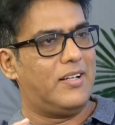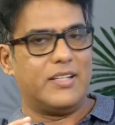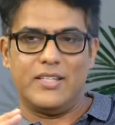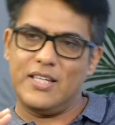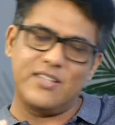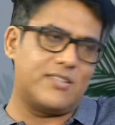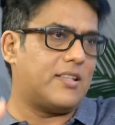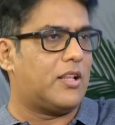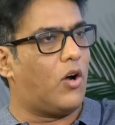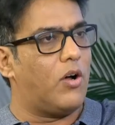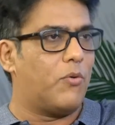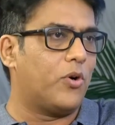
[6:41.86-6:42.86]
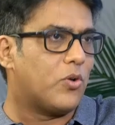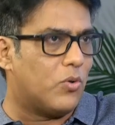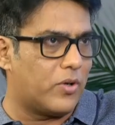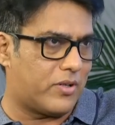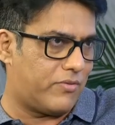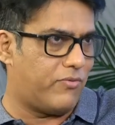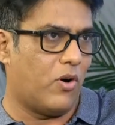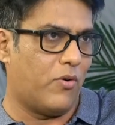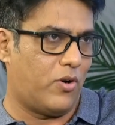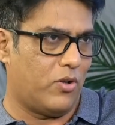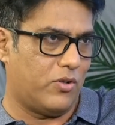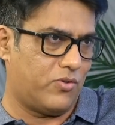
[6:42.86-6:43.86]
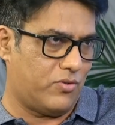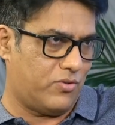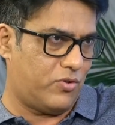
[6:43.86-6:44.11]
Yes, now I want to look forward also.